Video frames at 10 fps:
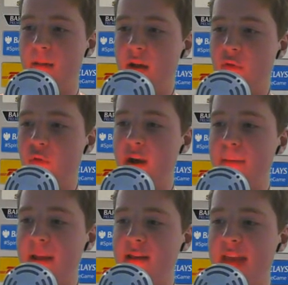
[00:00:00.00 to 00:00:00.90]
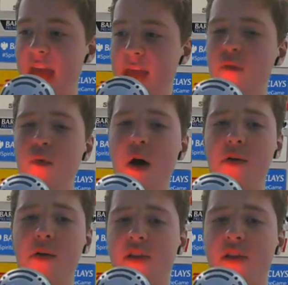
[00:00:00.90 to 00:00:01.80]
Crazy Pizza Gaming,
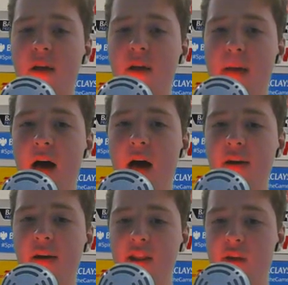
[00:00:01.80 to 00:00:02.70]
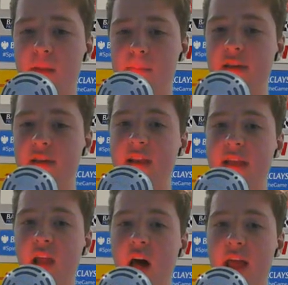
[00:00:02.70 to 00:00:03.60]
welcome to the stream, pal. How are you doing? Please do
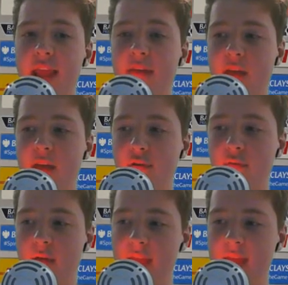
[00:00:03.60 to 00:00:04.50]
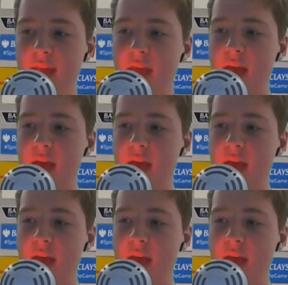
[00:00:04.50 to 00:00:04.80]
leave a like if you haven't already.